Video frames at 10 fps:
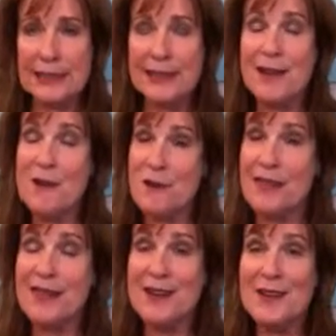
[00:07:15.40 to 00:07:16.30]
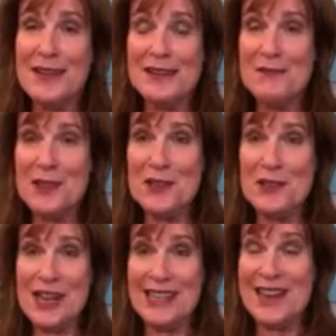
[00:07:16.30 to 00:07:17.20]
So there is some
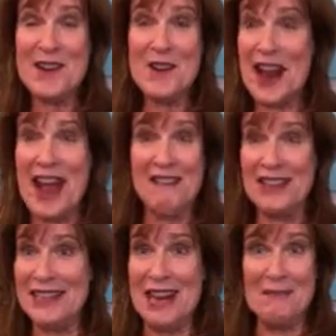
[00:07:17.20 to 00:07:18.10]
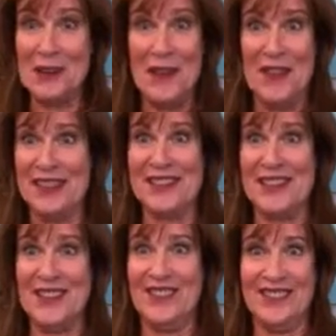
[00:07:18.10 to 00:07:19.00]
frustration here, and I haven't tapped on this,
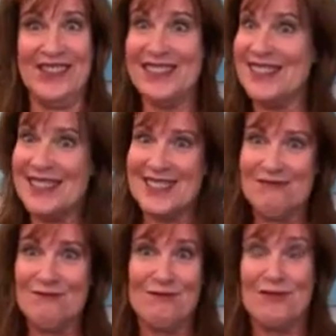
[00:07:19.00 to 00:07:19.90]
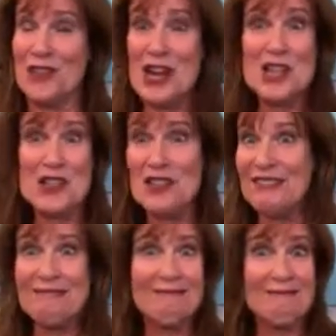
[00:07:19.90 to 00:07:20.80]
so this is fresh
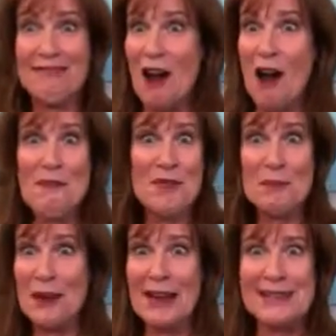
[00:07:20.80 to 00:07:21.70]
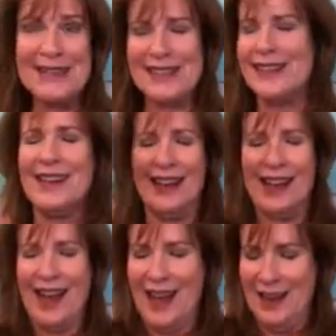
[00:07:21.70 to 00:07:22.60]
off the press.
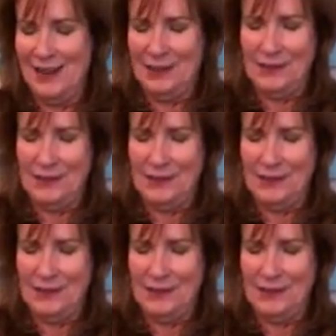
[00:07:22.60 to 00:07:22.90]
Okay.